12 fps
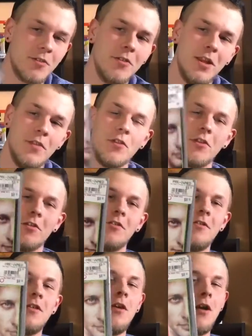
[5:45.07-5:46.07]
underneath
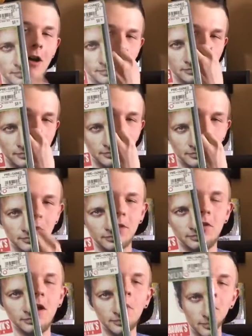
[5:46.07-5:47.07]
his
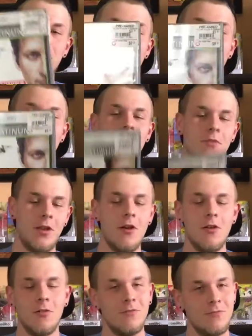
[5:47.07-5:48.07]
grandma's bed, and we're like,
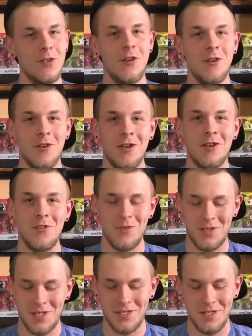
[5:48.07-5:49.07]
oh, we know you're getting a
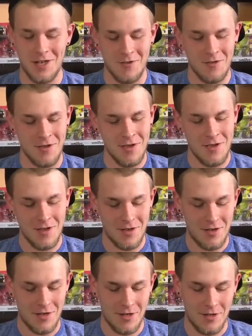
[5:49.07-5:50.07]
360 now.
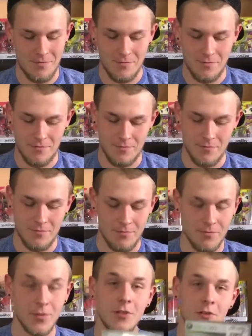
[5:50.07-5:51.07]

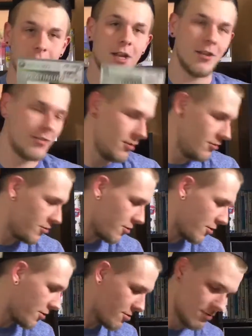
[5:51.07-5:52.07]
So shout out to you,
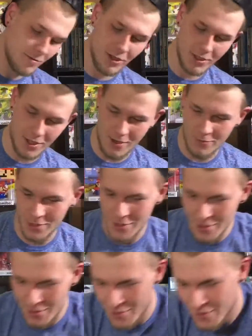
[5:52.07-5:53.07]
George. Good times.
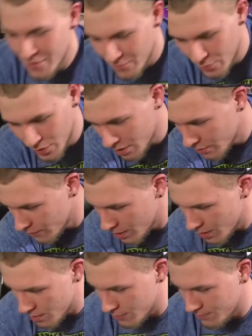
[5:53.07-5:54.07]
Put that over
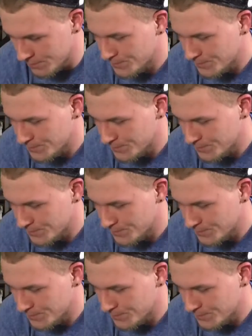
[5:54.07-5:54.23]
there.